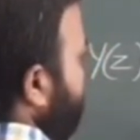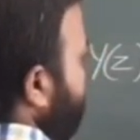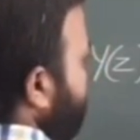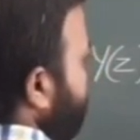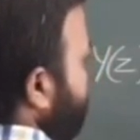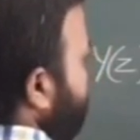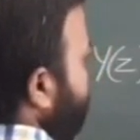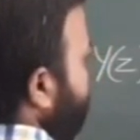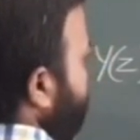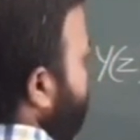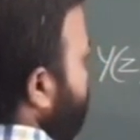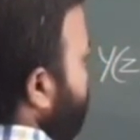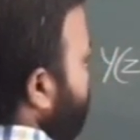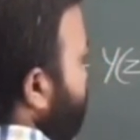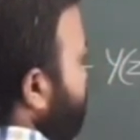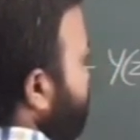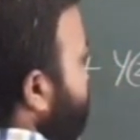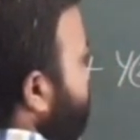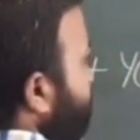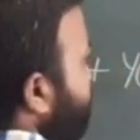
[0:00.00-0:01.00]
So if you
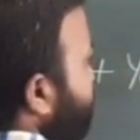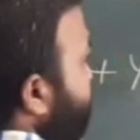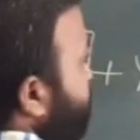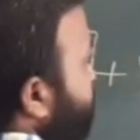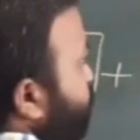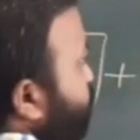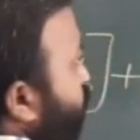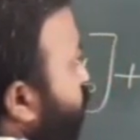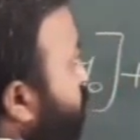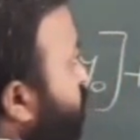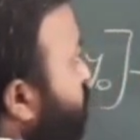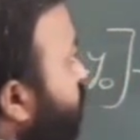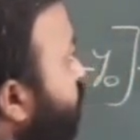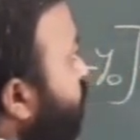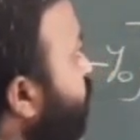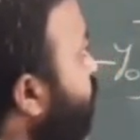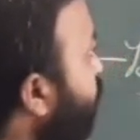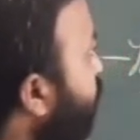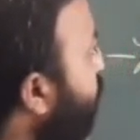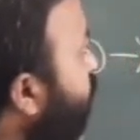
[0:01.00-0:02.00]
know the basic
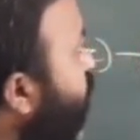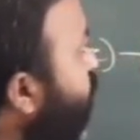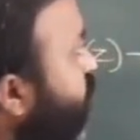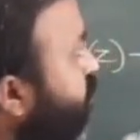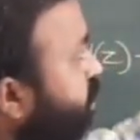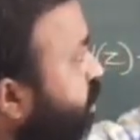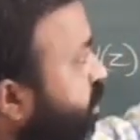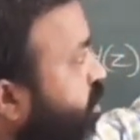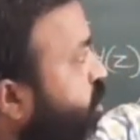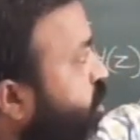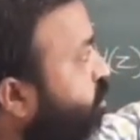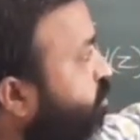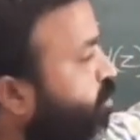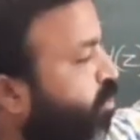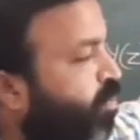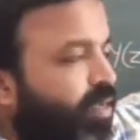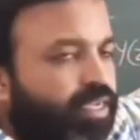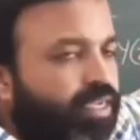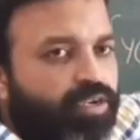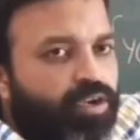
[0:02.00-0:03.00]
formula of z
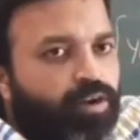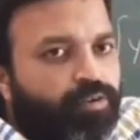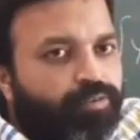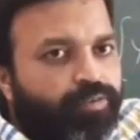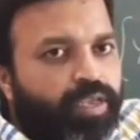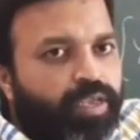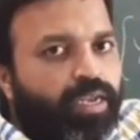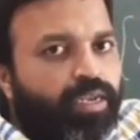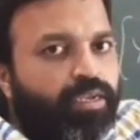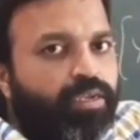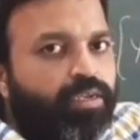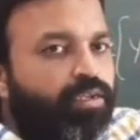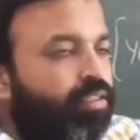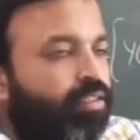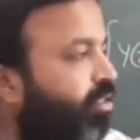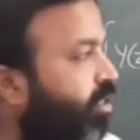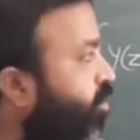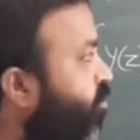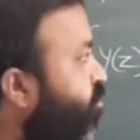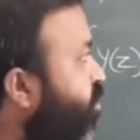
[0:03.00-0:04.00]
transformation of
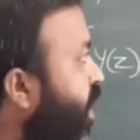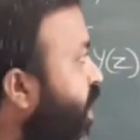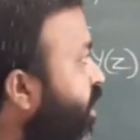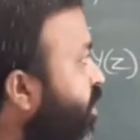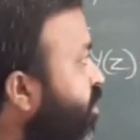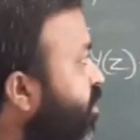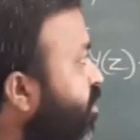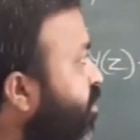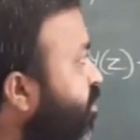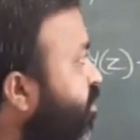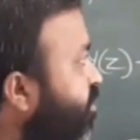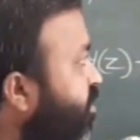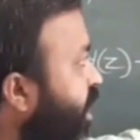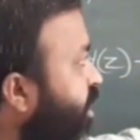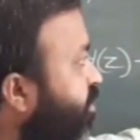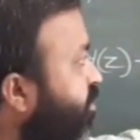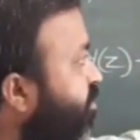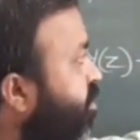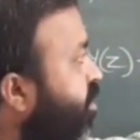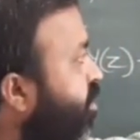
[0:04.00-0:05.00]
n, then write this
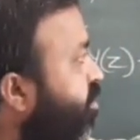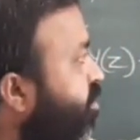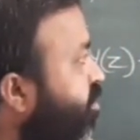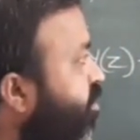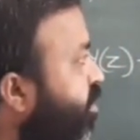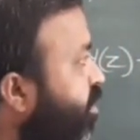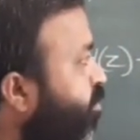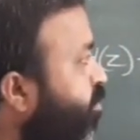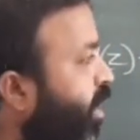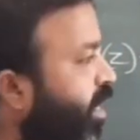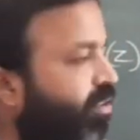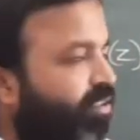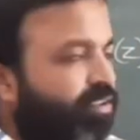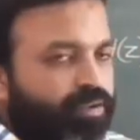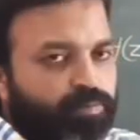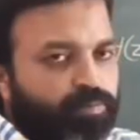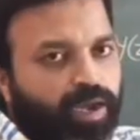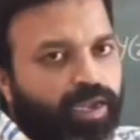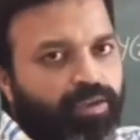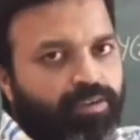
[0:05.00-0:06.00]
as z by
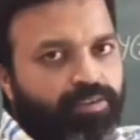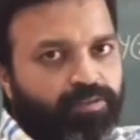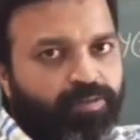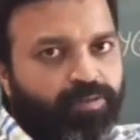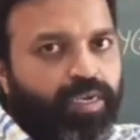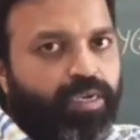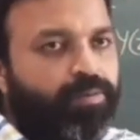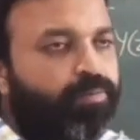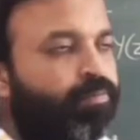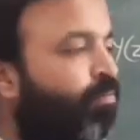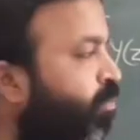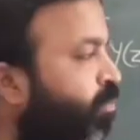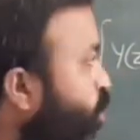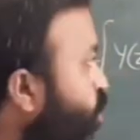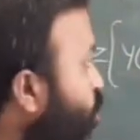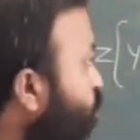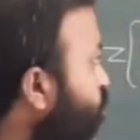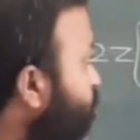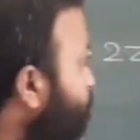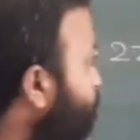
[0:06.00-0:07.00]
z minus 1 whole